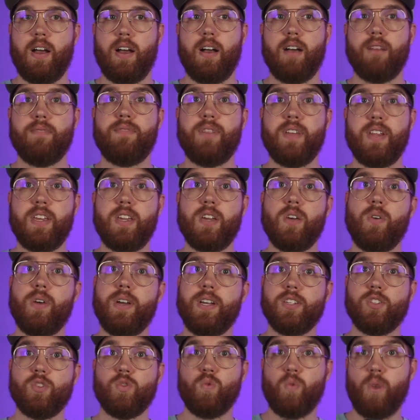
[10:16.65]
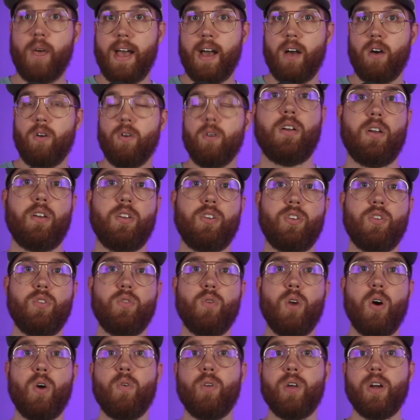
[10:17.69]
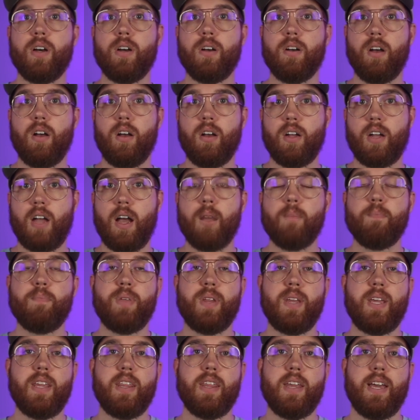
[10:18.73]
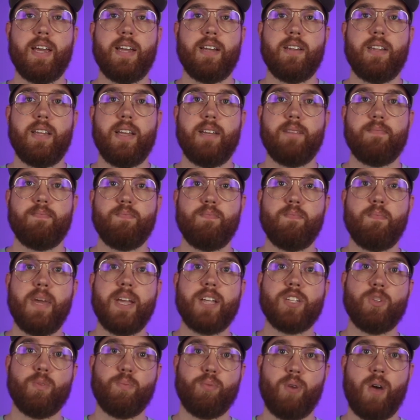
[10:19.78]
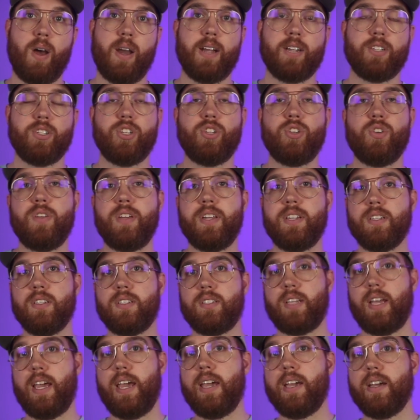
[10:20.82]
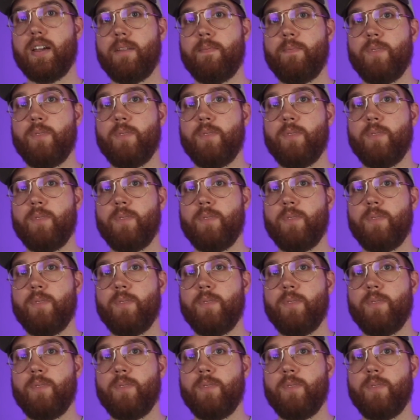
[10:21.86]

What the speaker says: video as well, you own a company that makes a product and you need to take